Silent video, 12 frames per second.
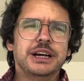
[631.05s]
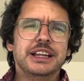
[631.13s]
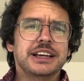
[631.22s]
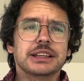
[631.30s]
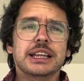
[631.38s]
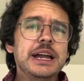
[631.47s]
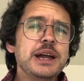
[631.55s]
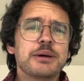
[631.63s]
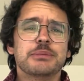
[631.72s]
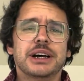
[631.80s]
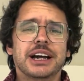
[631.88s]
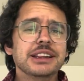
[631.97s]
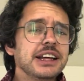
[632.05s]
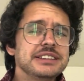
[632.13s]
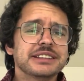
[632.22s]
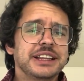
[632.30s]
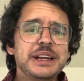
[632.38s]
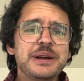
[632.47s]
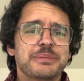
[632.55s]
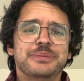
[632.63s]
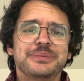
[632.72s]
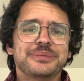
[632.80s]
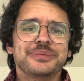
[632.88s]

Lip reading: like Lamb. I liked Lamb.